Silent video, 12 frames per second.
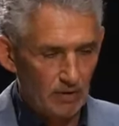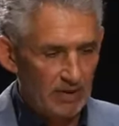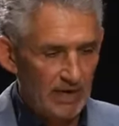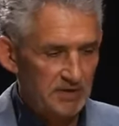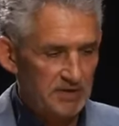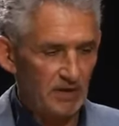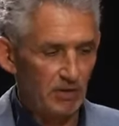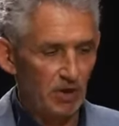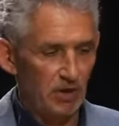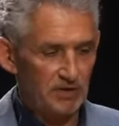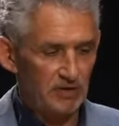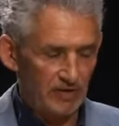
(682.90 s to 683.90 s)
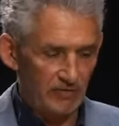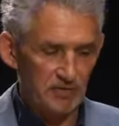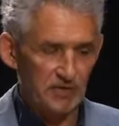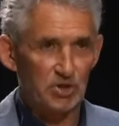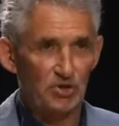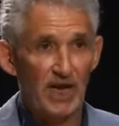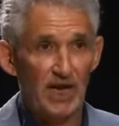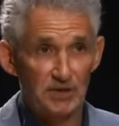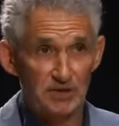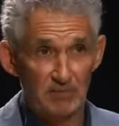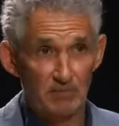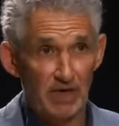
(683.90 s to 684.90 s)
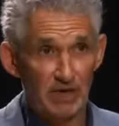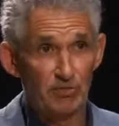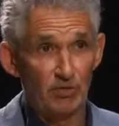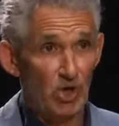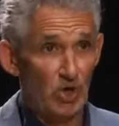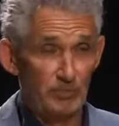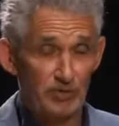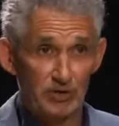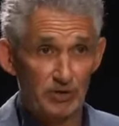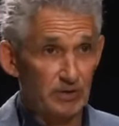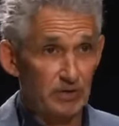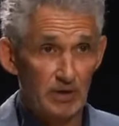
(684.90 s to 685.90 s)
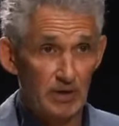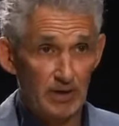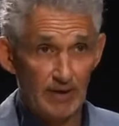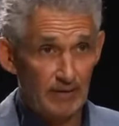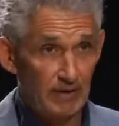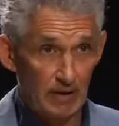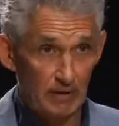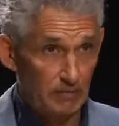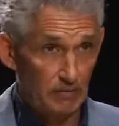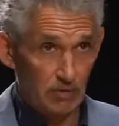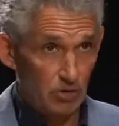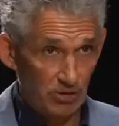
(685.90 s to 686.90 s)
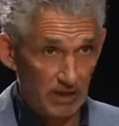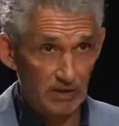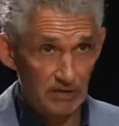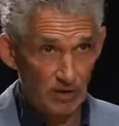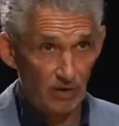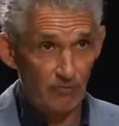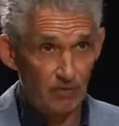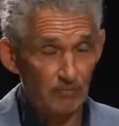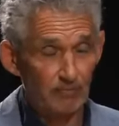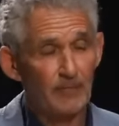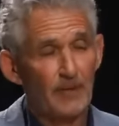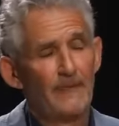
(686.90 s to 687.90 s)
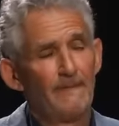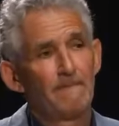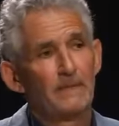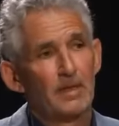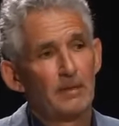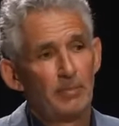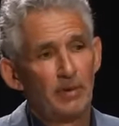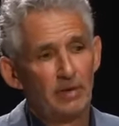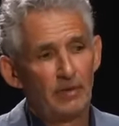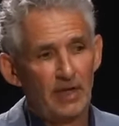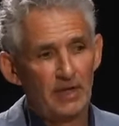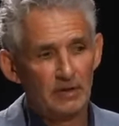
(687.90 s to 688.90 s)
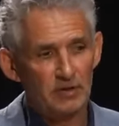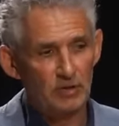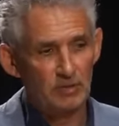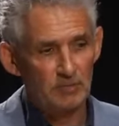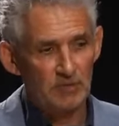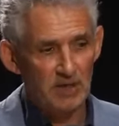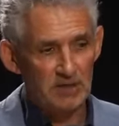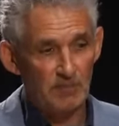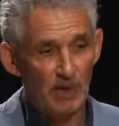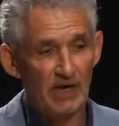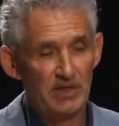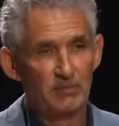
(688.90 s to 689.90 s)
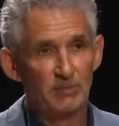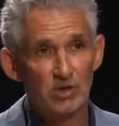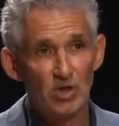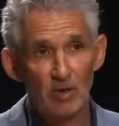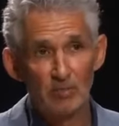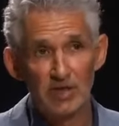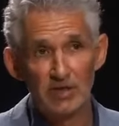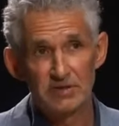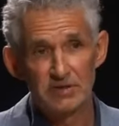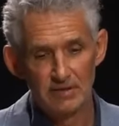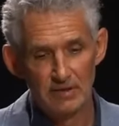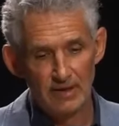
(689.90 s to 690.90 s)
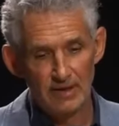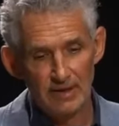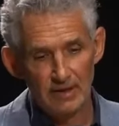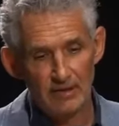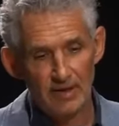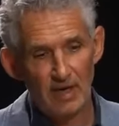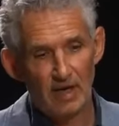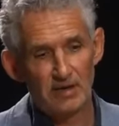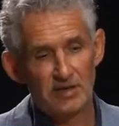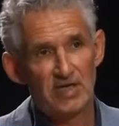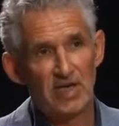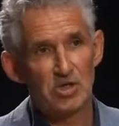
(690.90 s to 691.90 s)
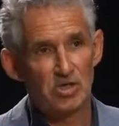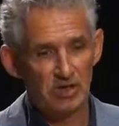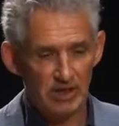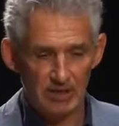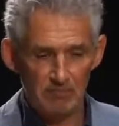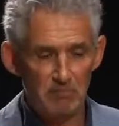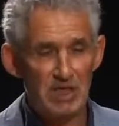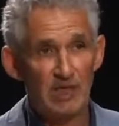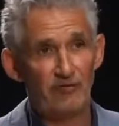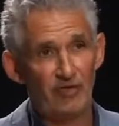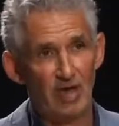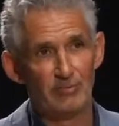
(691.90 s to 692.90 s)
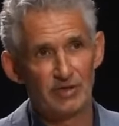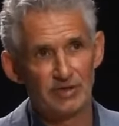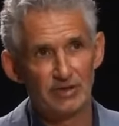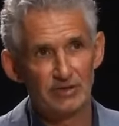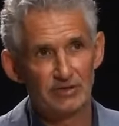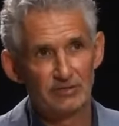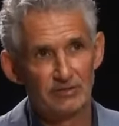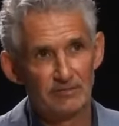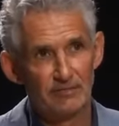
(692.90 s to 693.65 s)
yes, there are lots of different strains and microbes and you know trillions of them, but the thing that do does bind them in common is they are essentially mini pharmacies